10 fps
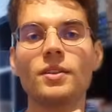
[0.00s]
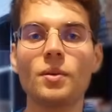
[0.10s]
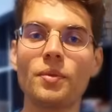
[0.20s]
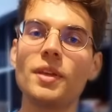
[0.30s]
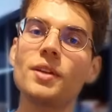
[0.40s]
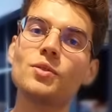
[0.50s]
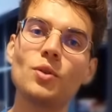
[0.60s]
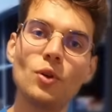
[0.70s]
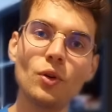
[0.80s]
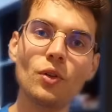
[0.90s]
some things to
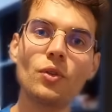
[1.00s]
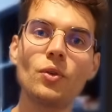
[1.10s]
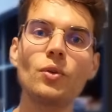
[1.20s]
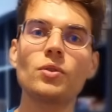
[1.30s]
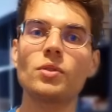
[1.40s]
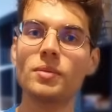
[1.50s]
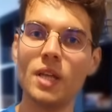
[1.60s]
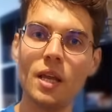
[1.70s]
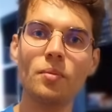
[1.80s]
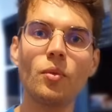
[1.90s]
look through, some
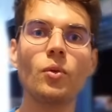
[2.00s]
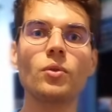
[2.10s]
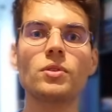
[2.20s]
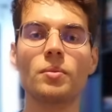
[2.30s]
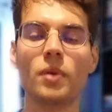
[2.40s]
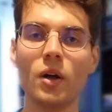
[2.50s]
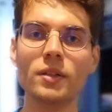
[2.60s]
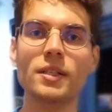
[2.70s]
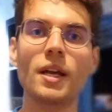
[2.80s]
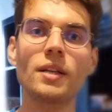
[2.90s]
tables, some
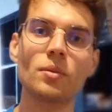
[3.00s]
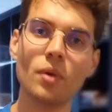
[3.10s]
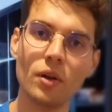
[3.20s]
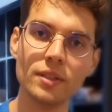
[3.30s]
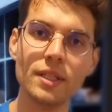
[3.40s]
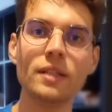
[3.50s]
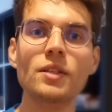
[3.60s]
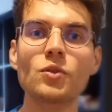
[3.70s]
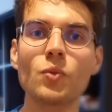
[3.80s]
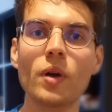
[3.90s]
content, some context
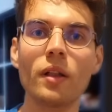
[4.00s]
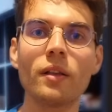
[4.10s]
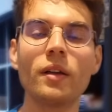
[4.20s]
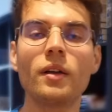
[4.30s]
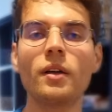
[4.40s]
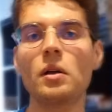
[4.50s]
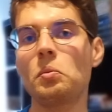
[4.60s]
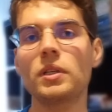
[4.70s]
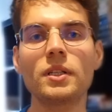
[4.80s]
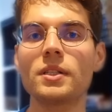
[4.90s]
as well,
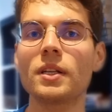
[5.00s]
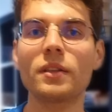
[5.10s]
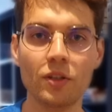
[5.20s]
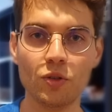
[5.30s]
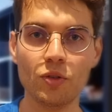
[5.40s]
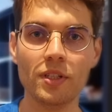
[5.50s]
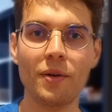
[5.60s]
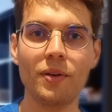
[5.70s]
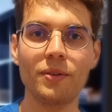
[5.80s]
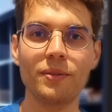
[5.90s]
but it's nothing that should
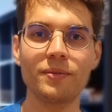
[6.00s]
scare you.